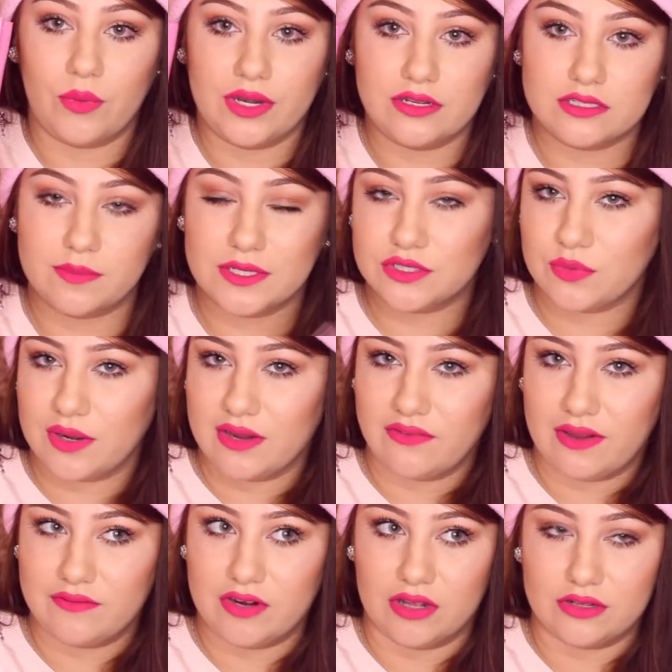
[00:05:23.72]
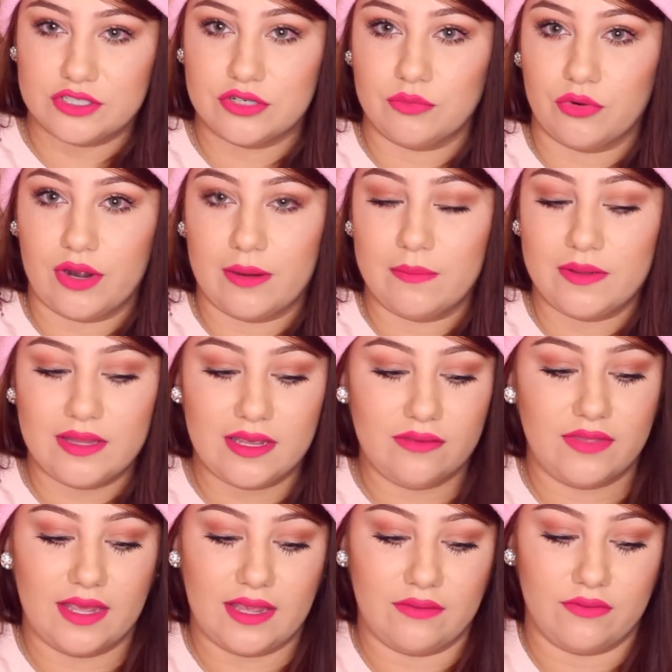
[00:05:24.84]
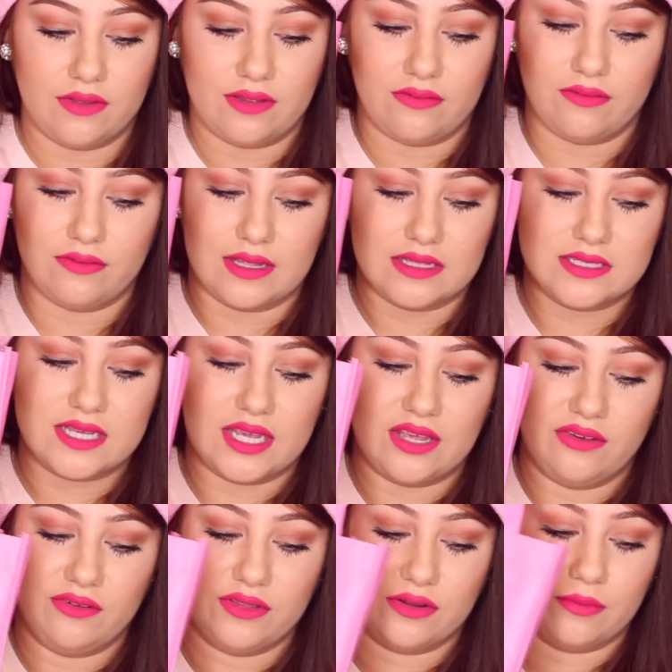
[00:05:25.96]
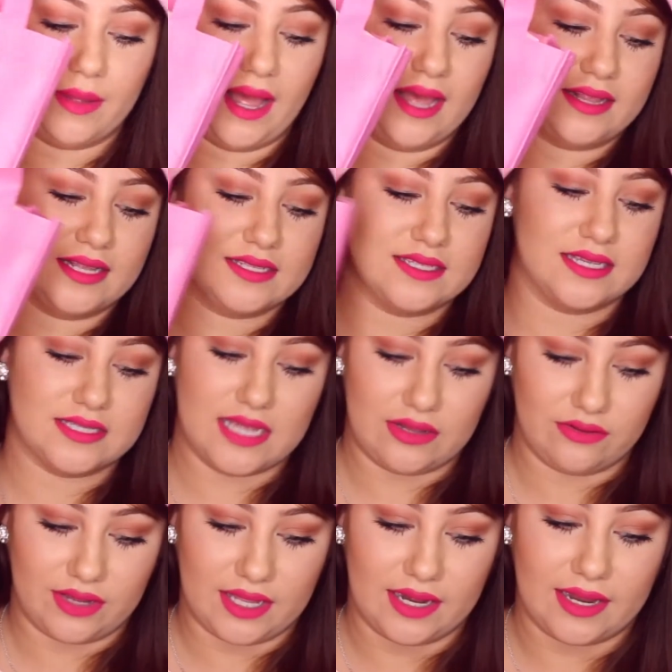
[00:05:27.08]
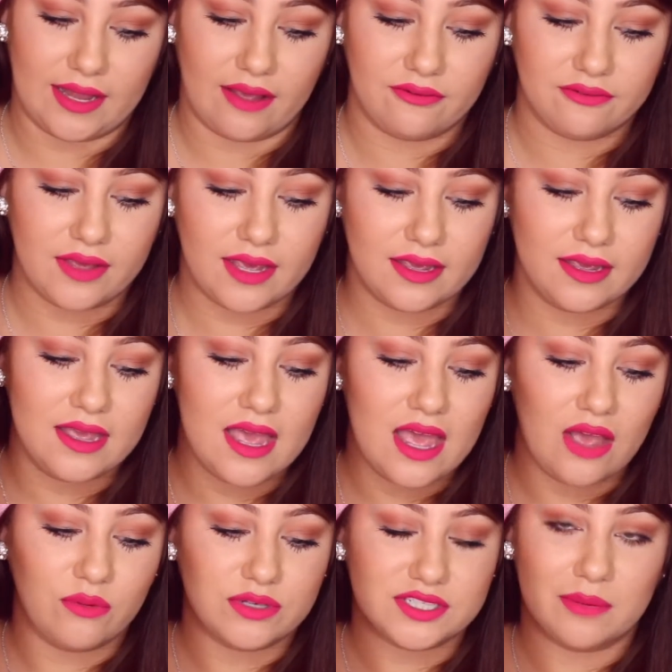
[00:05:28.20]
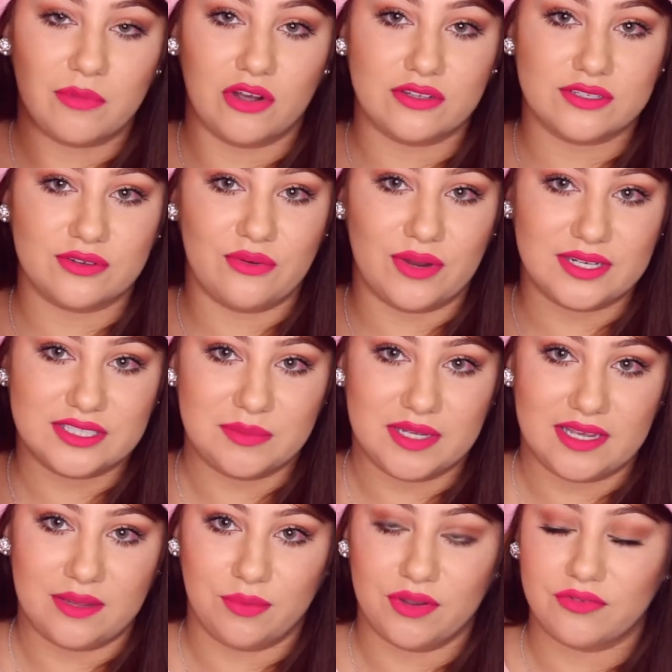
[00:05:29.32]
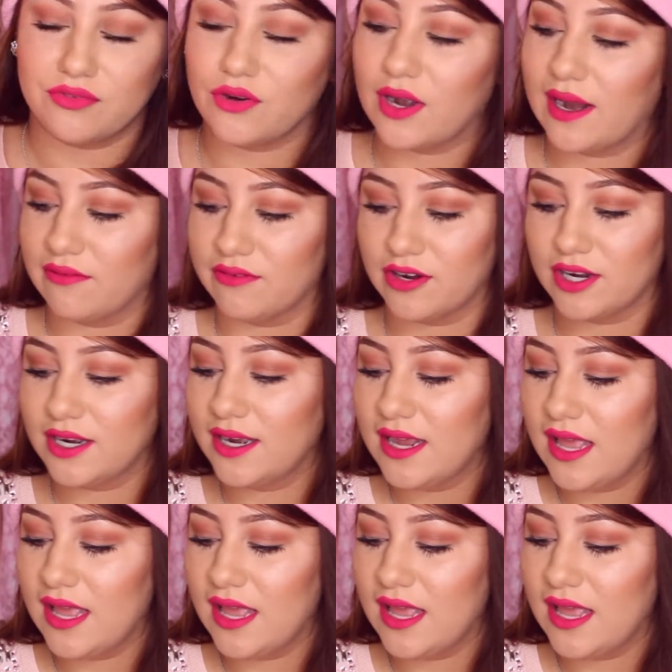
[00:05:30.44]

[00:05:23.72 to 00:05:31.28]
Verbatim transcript: when you spend twenty-five dollars or more, I believe, they give you this cute little bag that says Hello Kitty Cafe, which I'm also going to be keeping forever.